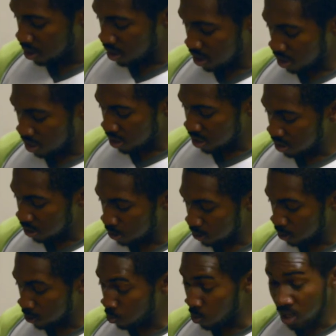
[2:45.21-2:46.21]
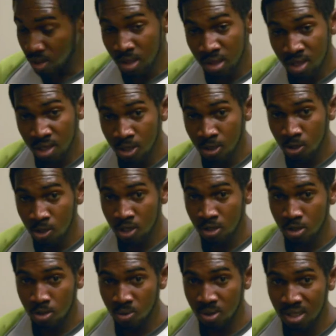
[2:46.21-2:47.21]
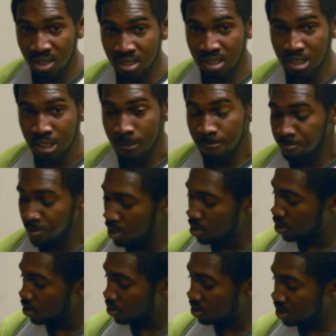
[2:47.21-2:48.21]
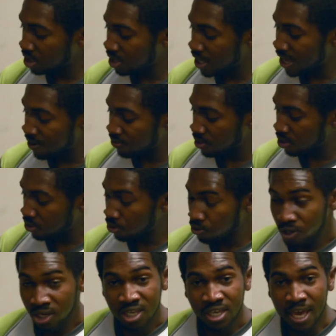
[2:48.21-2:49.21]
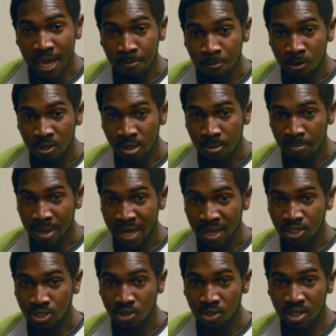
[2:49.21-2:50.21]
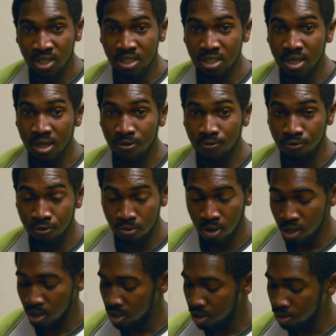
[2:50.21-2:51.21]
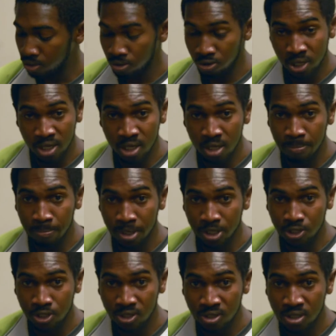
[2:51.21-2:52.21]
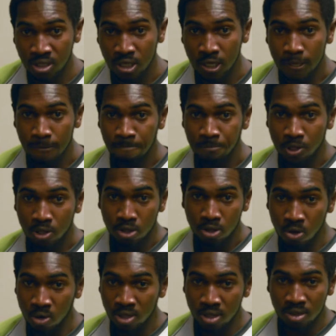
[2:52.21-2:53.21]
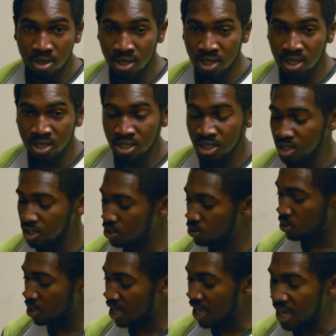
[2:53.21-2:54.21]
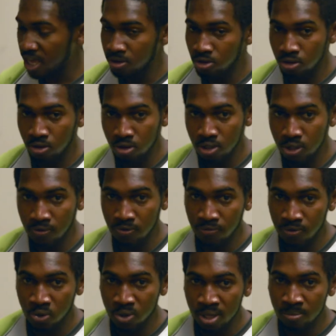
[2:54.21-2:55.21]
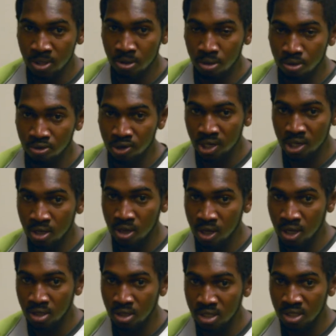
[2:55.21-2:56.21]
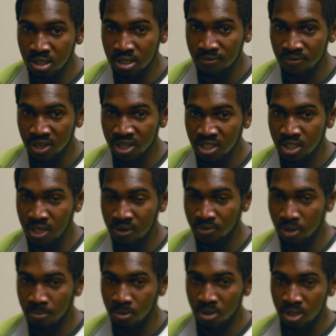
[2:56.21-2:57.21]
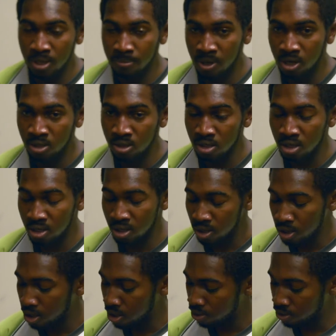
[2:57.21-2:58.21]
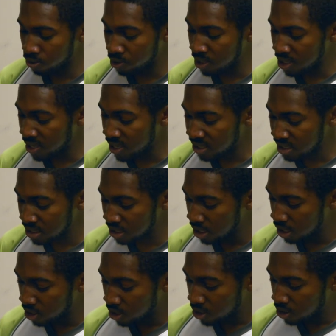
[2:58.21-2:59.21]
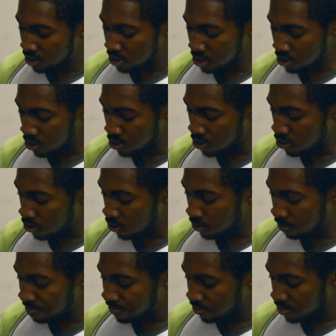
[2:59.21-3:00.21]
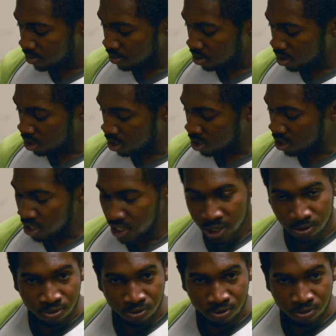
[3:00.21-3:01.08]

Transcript: And one thing you can do with this, you still have the 3D camera at the back, so you can take 3D pictures. The only thing is, you can't view them in 3D on this device. You have to put them on the 3DS. So it